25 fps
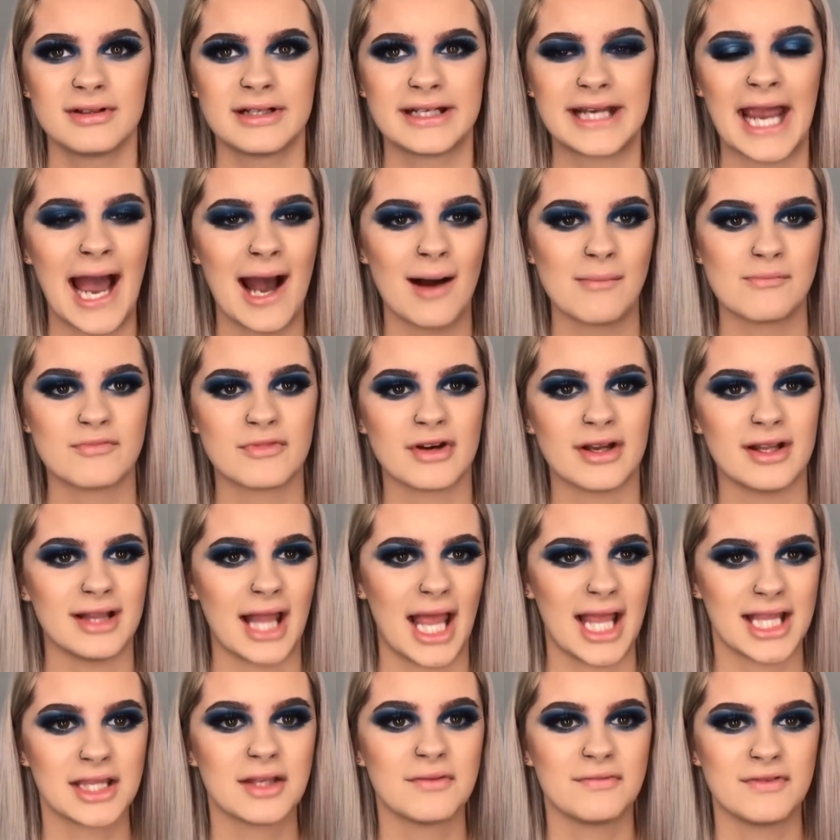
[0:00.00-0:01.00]
camera,
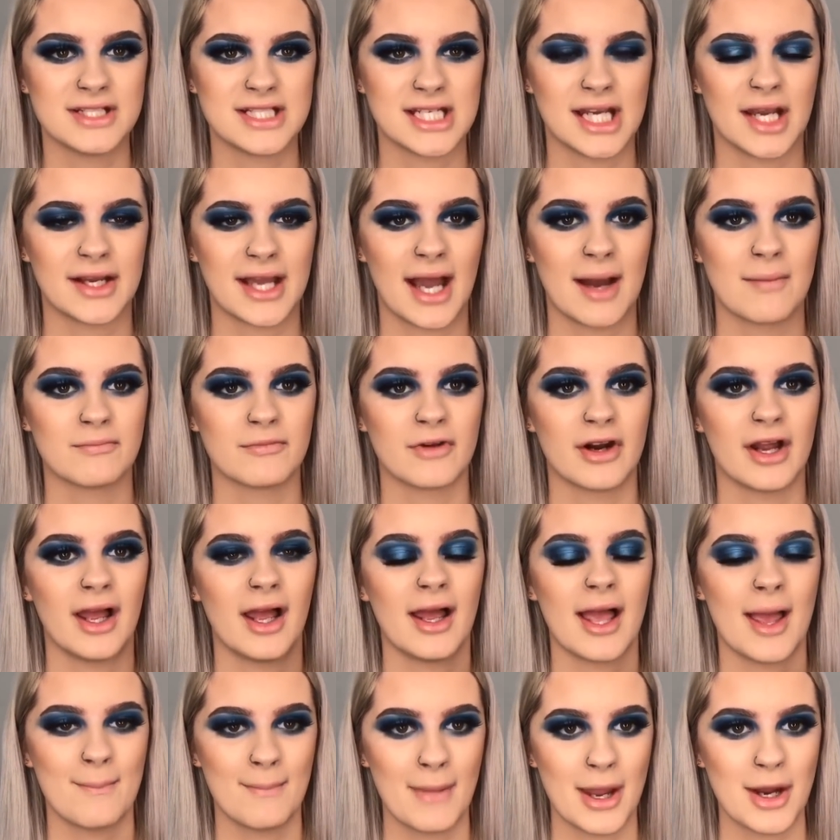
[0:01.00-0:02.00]
like the video
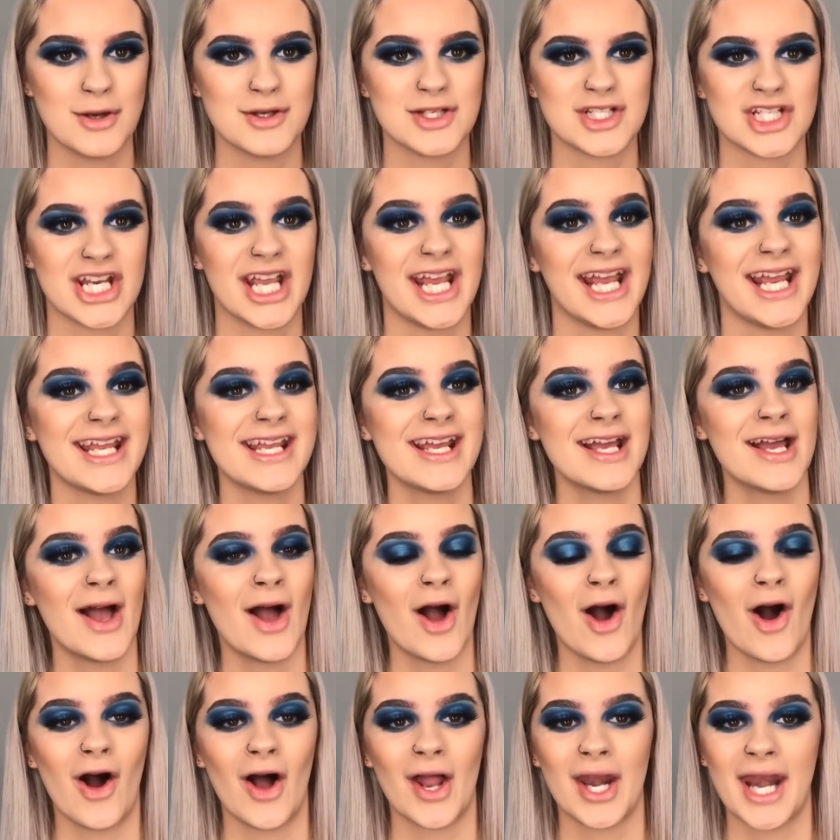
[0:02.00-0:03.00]
camera emoji
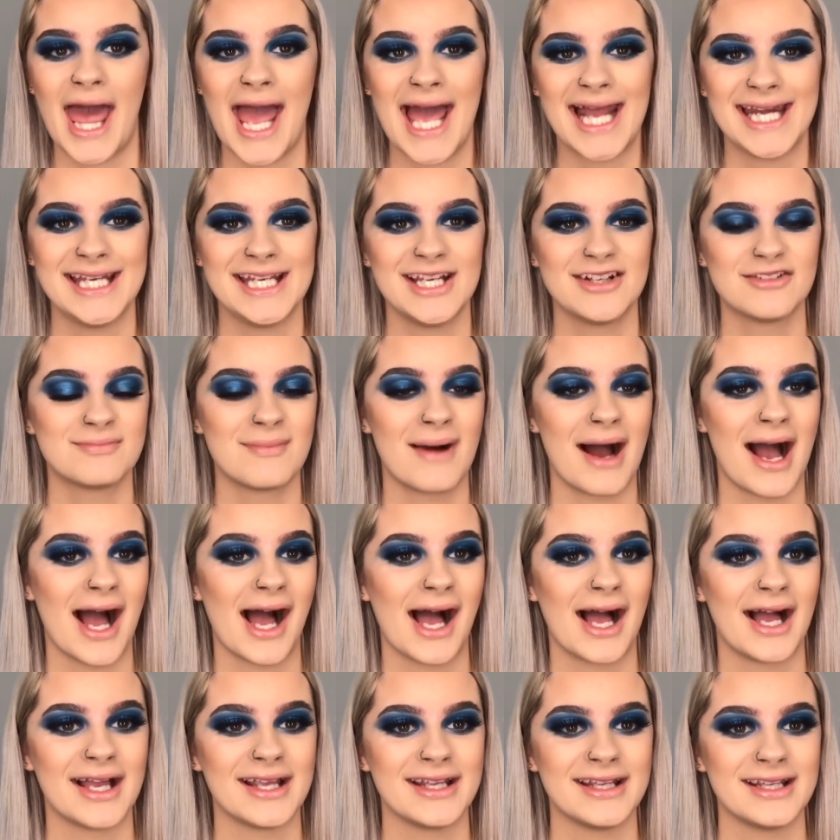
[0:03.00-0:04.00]
on any of
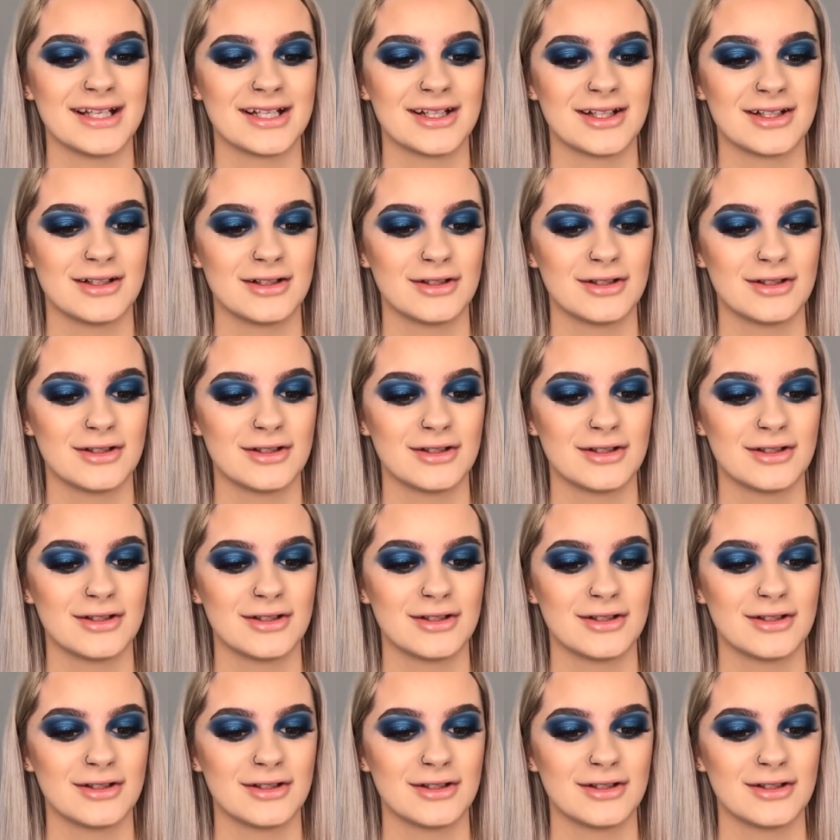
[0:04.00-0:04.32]
my